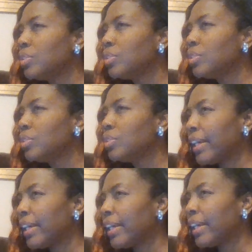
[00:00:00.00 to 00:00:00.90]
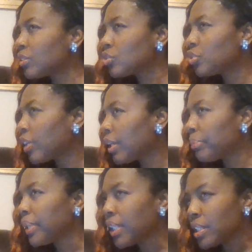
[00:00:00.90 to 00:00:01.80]
know that Donald
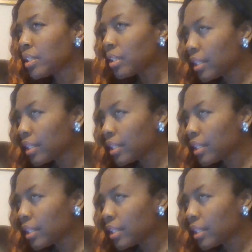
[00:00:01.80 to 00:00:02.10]
Trump, he